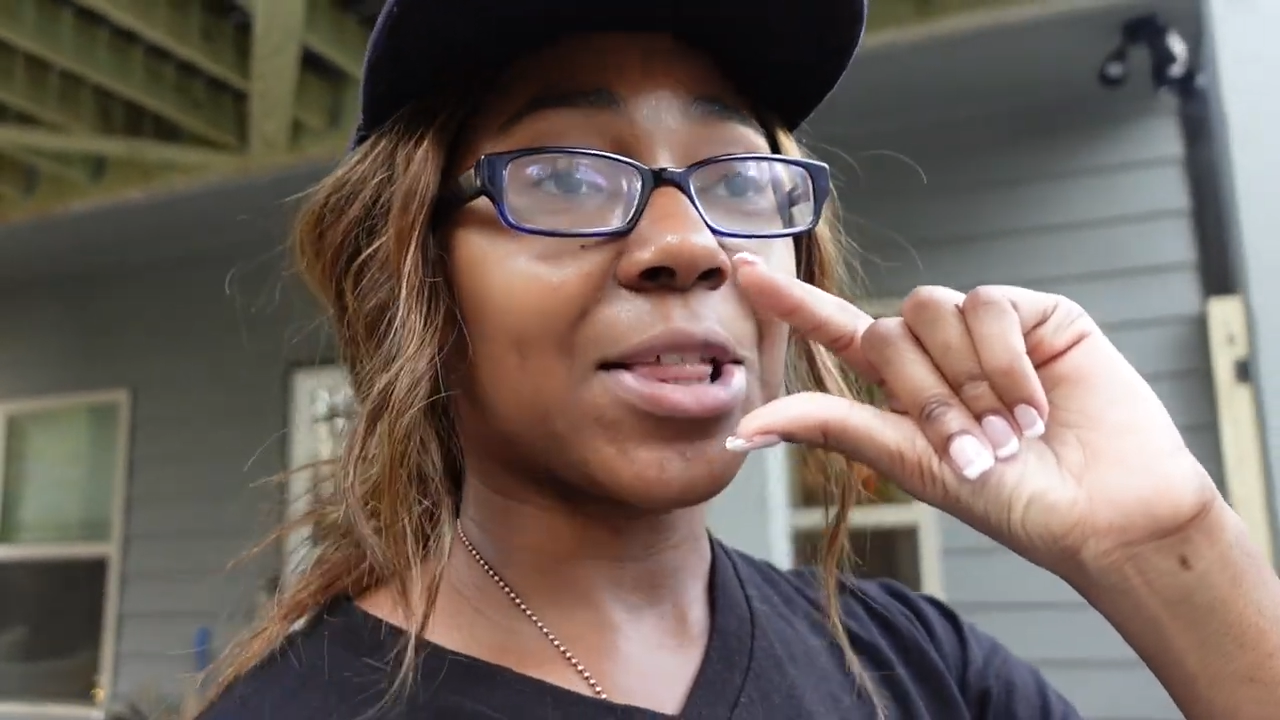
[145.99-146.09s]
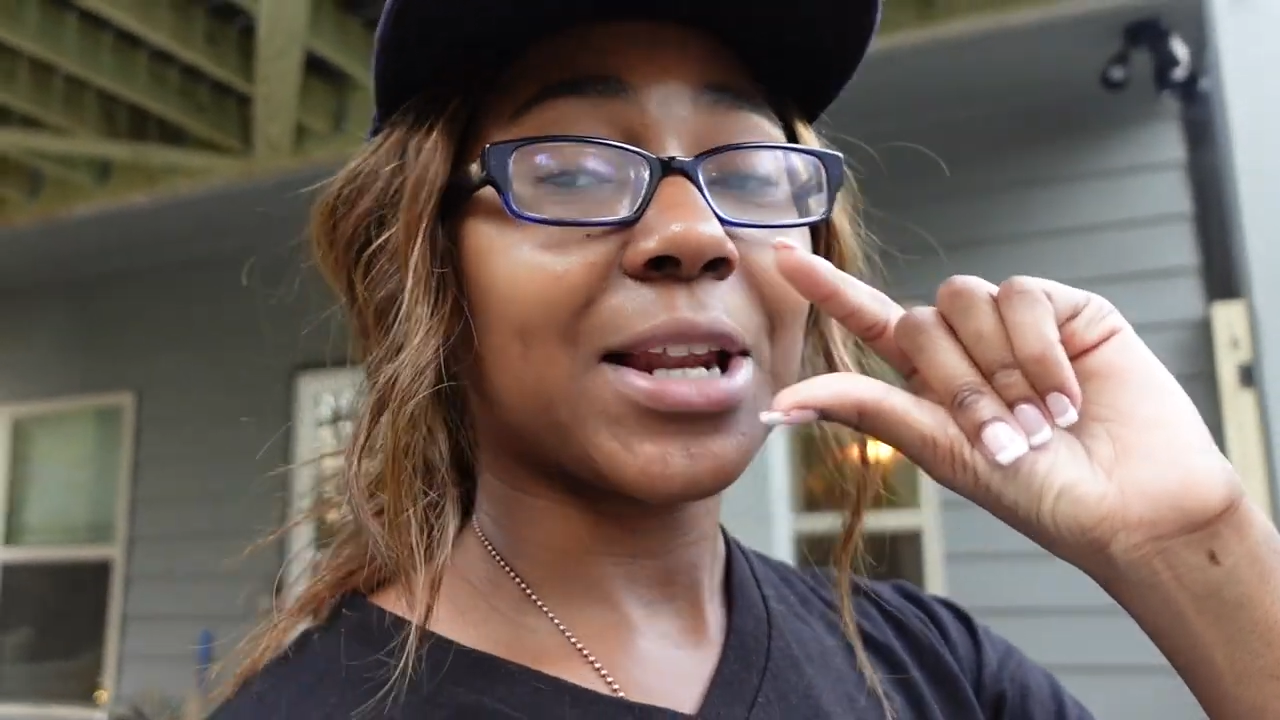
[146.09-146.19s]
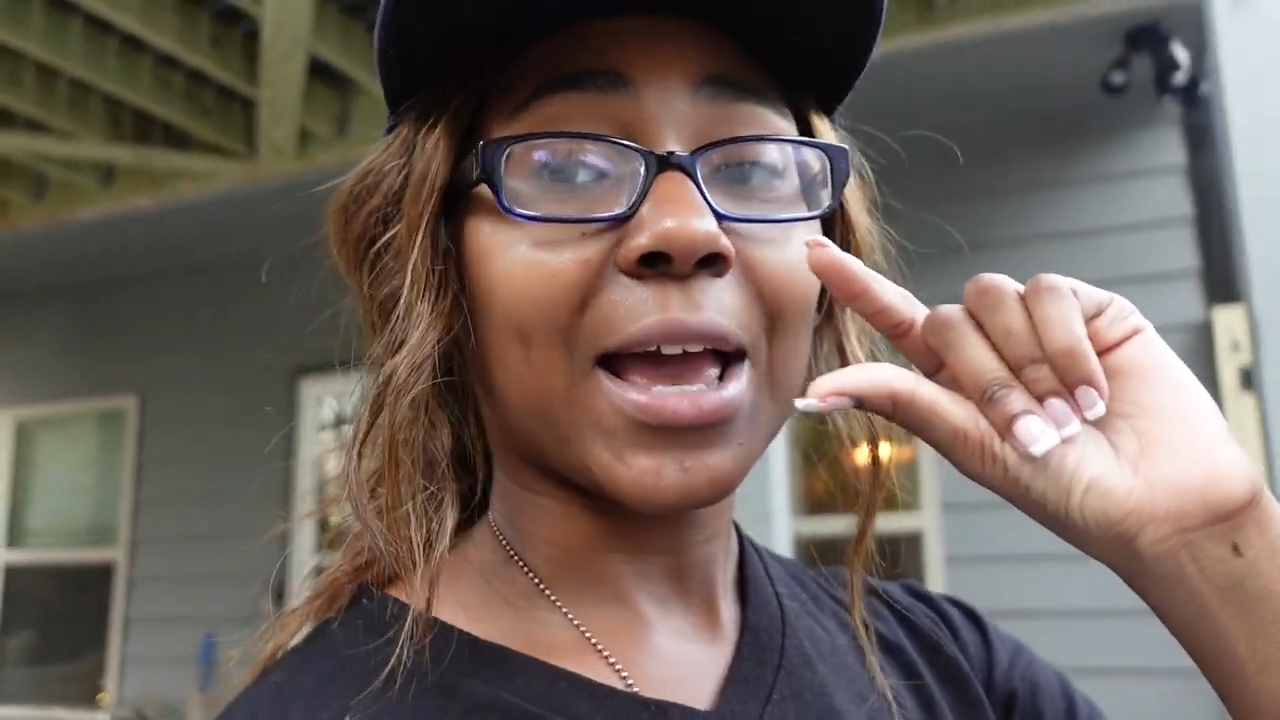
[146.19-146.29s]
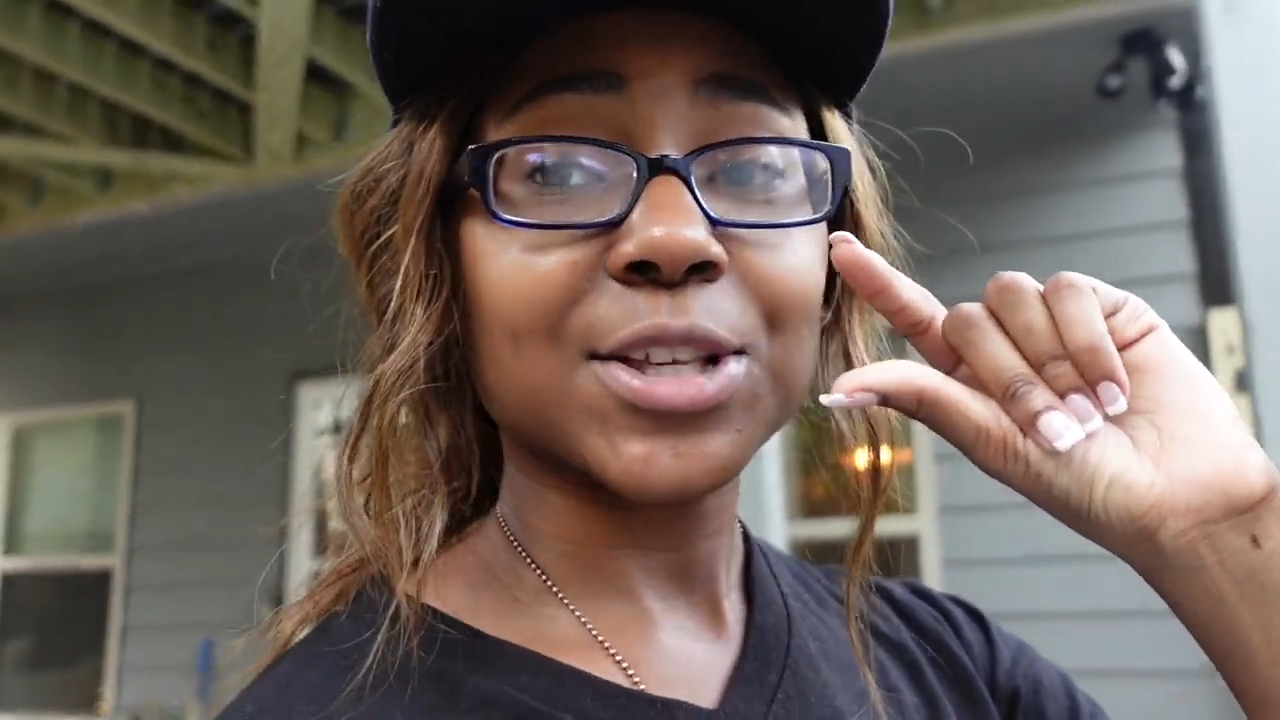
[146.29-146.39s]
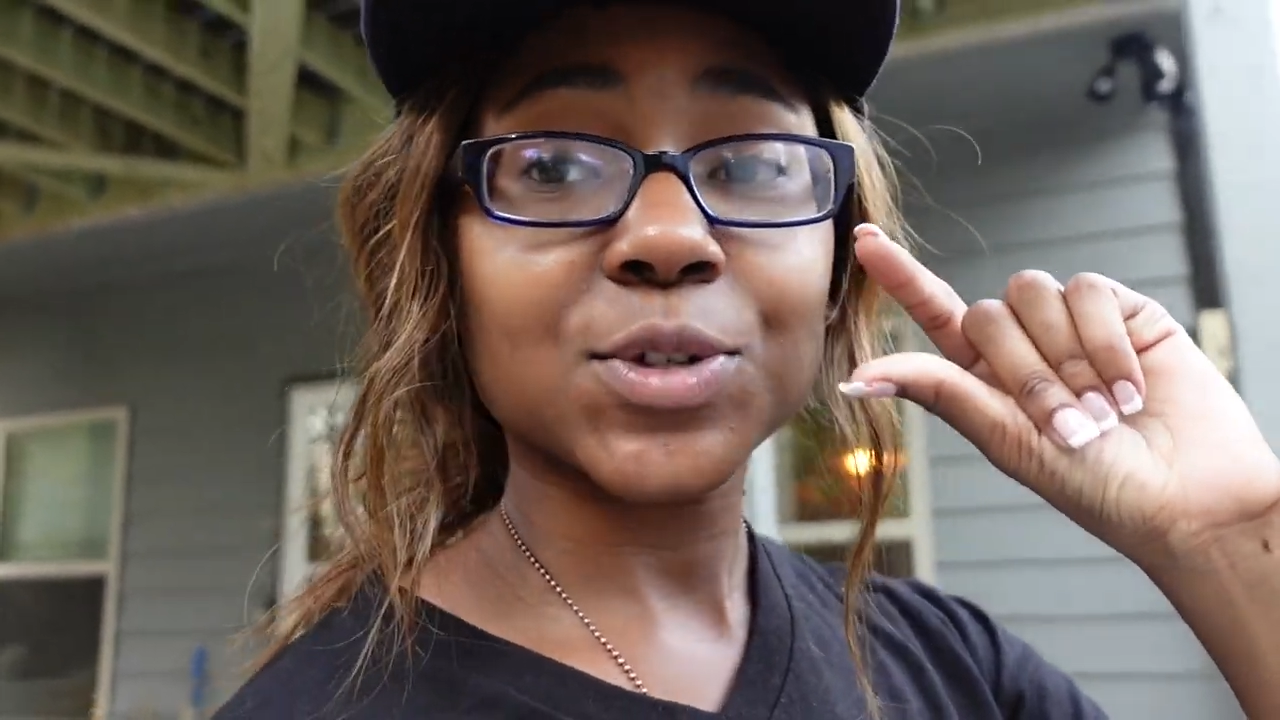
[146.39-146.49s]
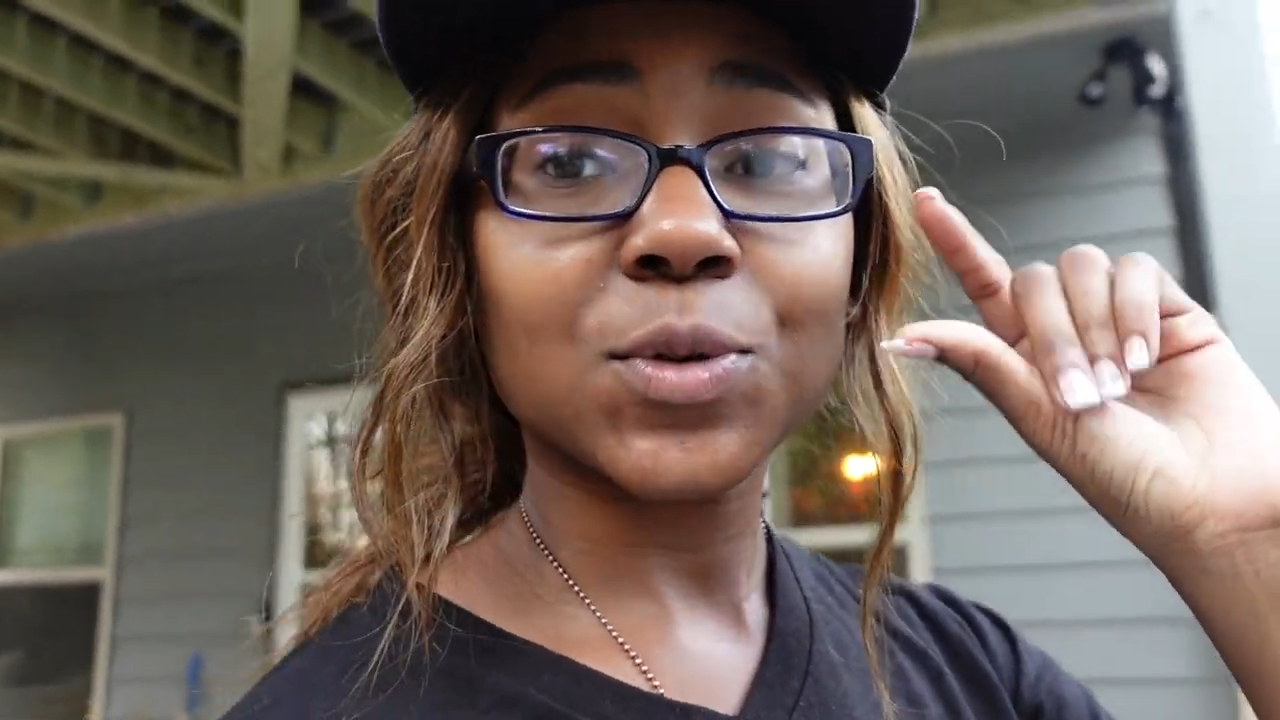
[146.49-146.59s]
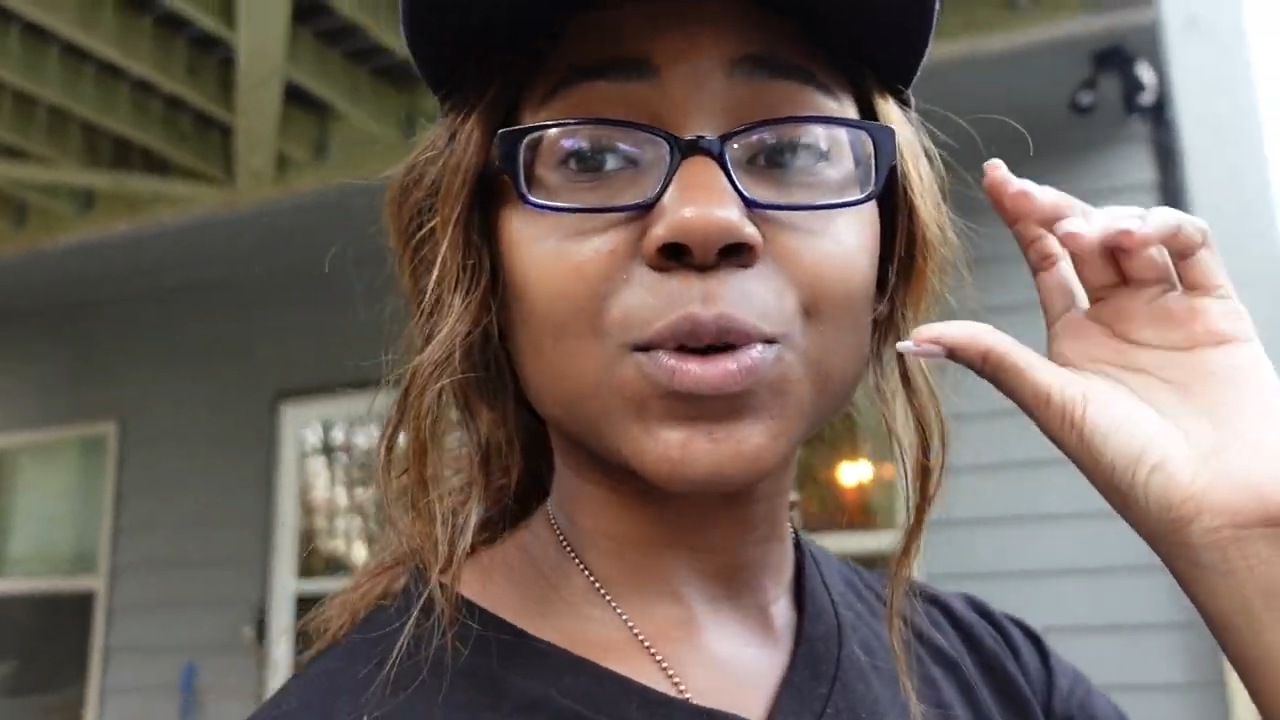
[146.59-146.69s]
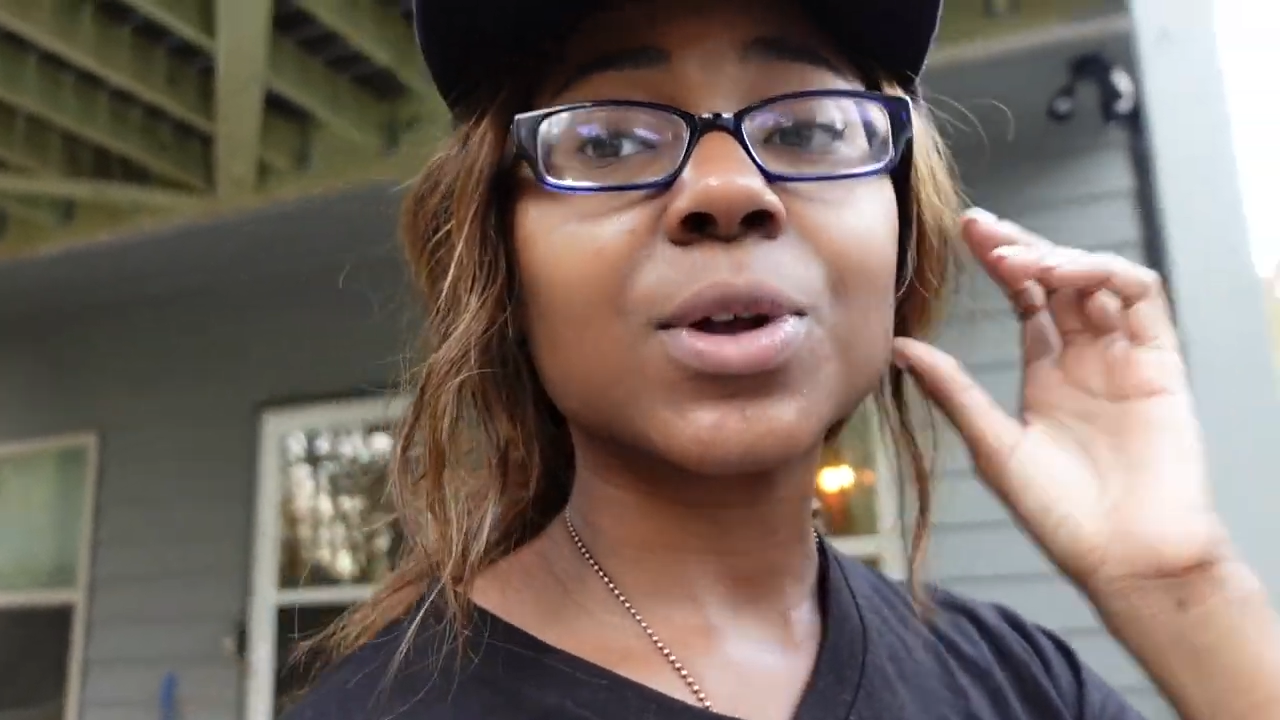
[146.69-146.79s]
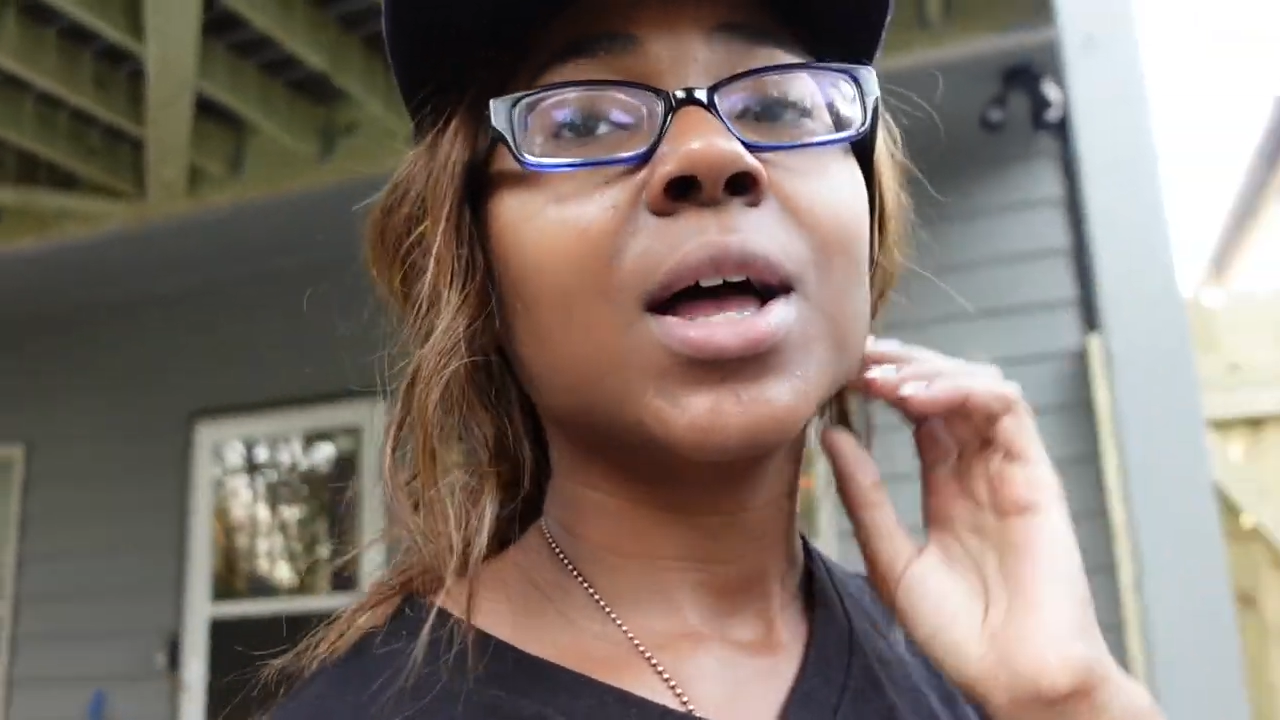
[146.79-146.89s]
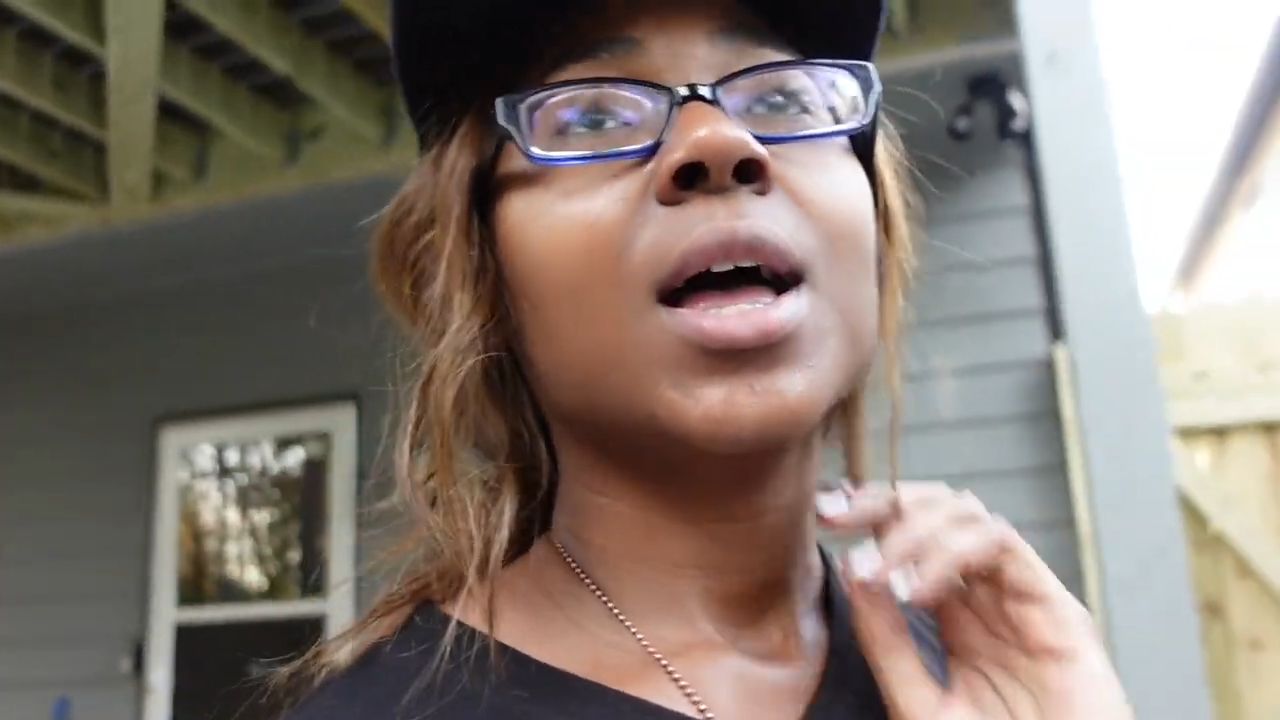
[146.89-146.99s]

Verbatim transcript: in high school?